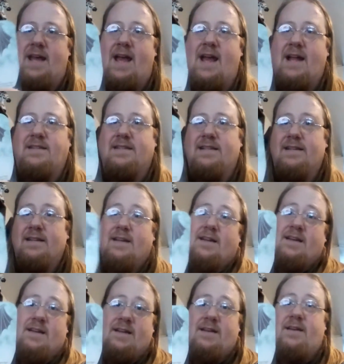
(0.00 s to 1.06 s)
in the ante.
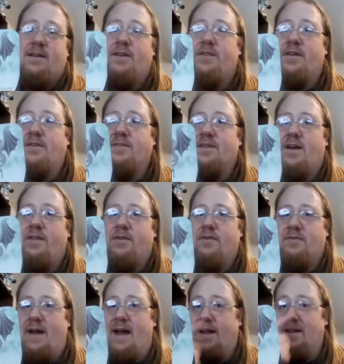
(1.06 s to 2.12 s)
You know, there's other
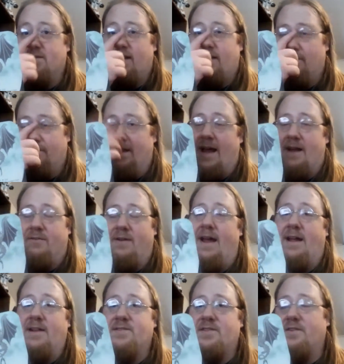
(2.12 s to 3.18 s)
dragons like the black
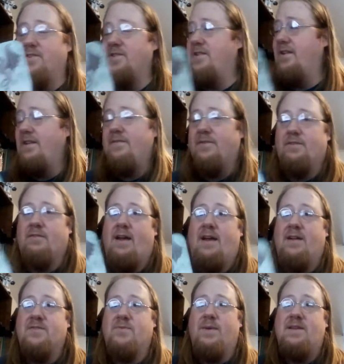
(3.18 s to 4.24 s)
dragons that are still evil
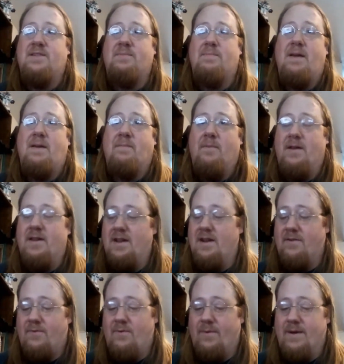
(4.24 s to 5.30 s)
dragons, ways to make money in
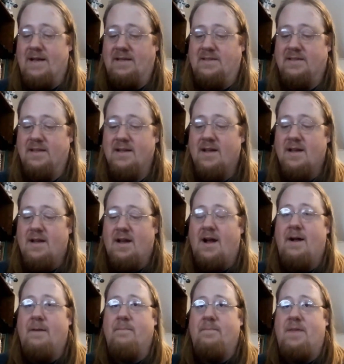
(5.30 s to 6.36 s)
different ways.
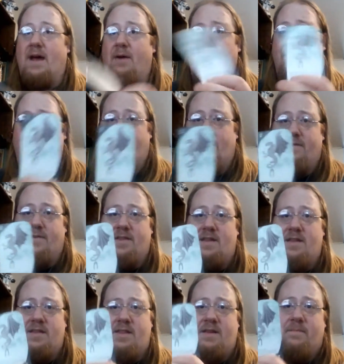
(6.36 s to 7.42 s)
However, given
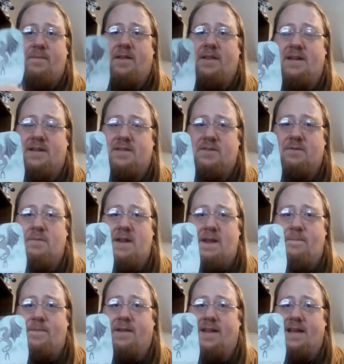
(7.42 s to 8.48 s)
the ability to
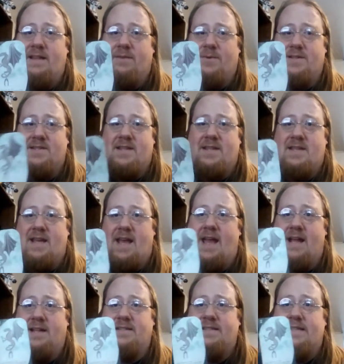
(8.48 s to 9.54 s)
manipulate what's in the
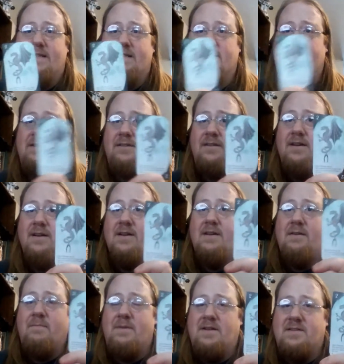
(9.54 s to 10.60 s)
ante easier
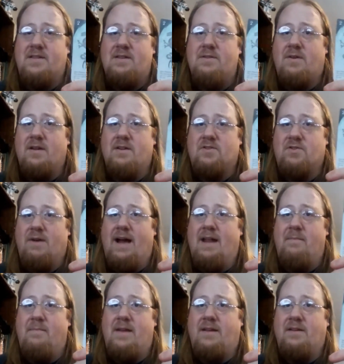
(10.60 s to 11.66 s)
means that you can
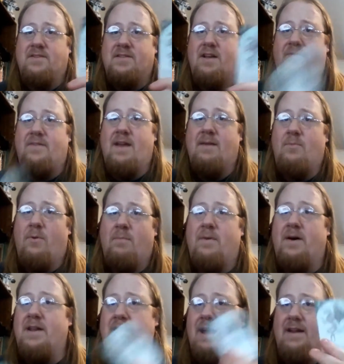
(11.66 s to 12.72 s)
try to make yourself get more
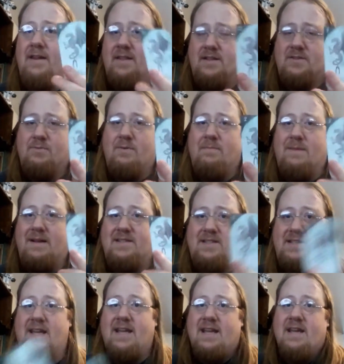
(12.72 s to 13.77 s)
money out of this one by
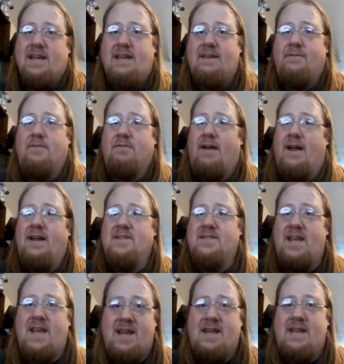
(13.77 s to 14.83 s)
sticking evil
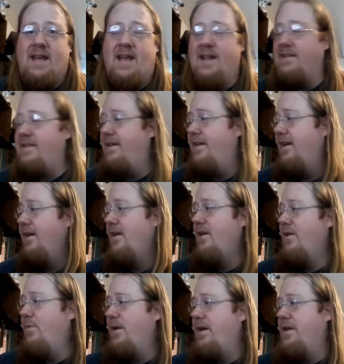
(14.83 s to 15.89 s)
dragons in the ante
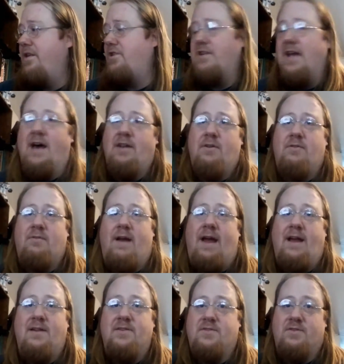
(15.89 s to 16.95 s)
with shadow
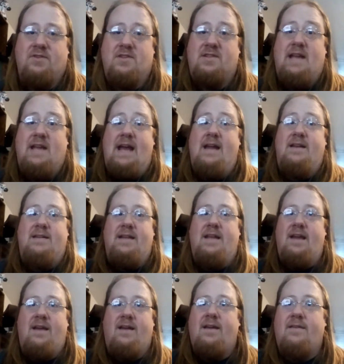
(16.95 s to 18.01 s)
dragons or just
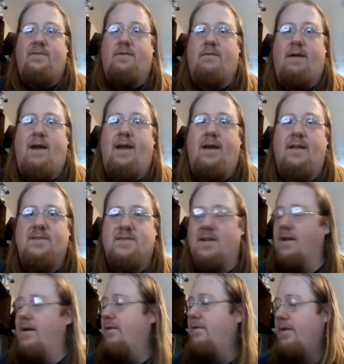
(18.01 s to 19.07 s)
anteing evil dragons,
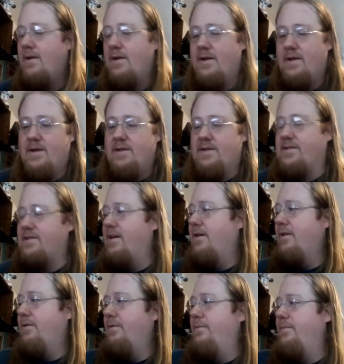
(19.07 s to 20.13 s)
you know?
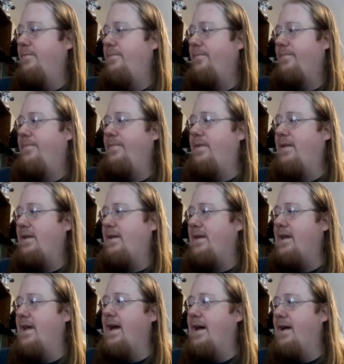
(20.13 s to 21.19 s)
So,
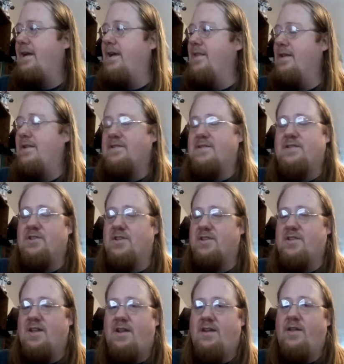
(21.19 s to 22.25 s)
yeah, again, that's
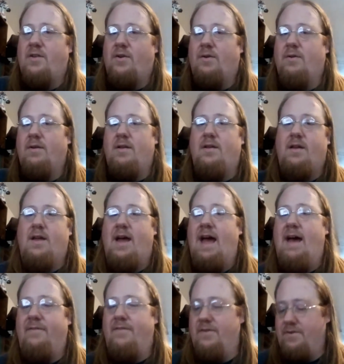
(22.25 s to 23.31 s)
just another
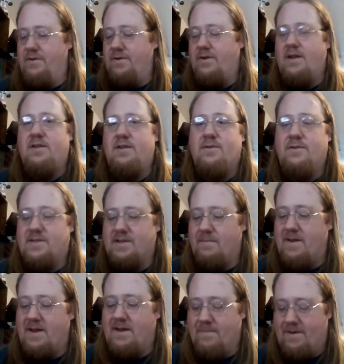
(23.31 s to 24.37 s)
avenue you can use
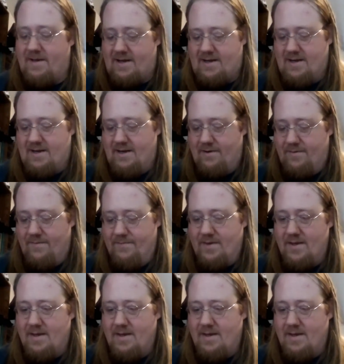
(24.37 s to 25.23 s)
to make money now.